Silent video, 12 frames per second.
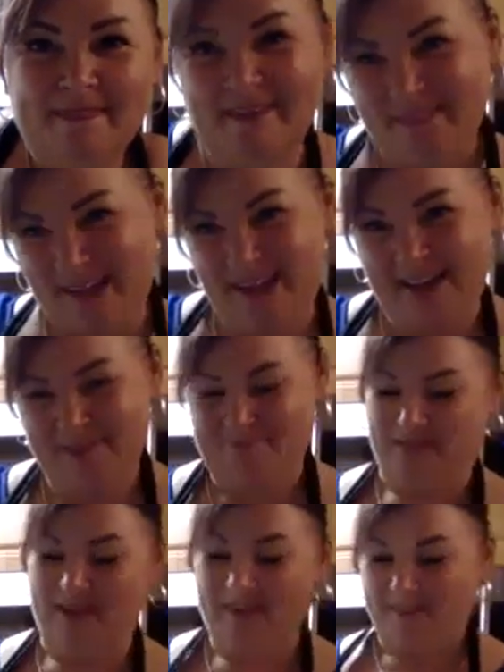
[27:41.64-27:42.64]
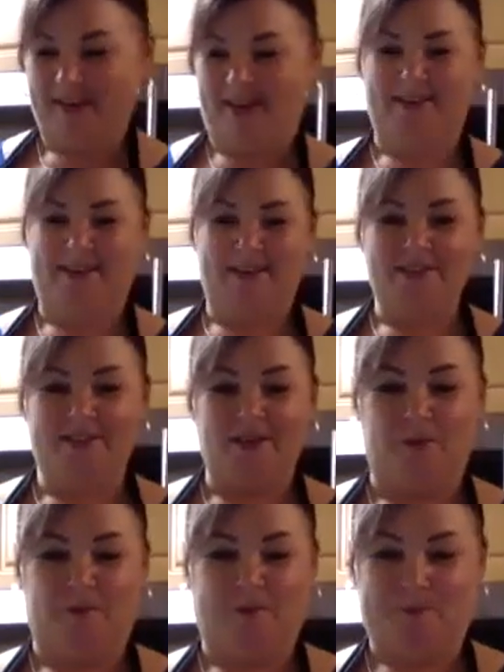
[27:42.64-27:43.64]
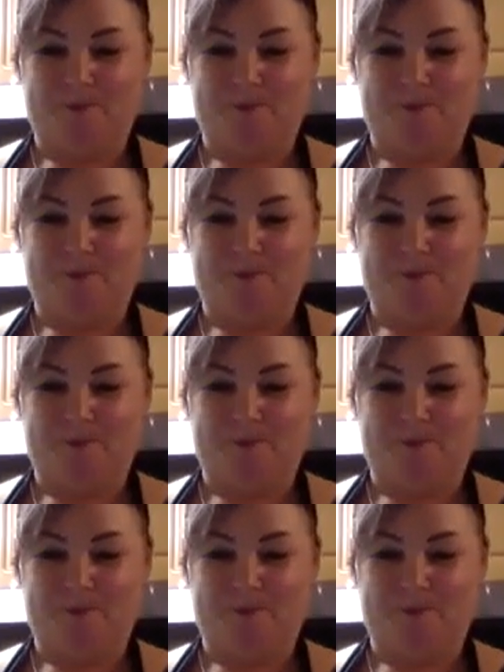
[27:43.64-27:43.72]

Okay, all right, so